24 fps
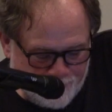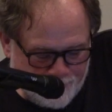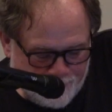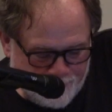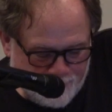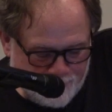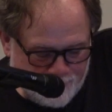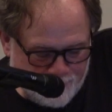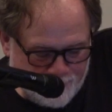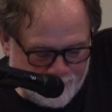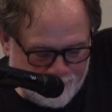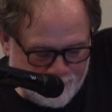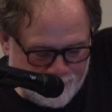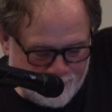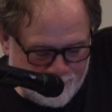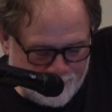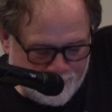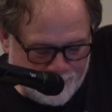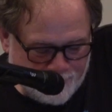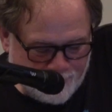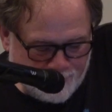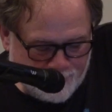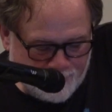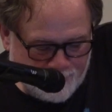
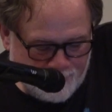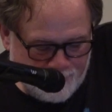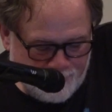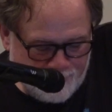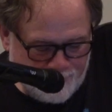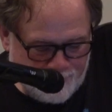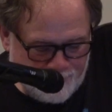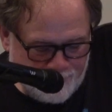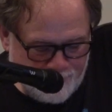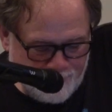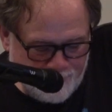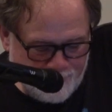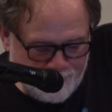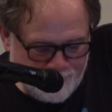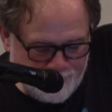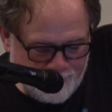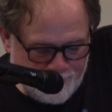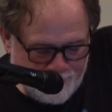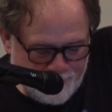(silence)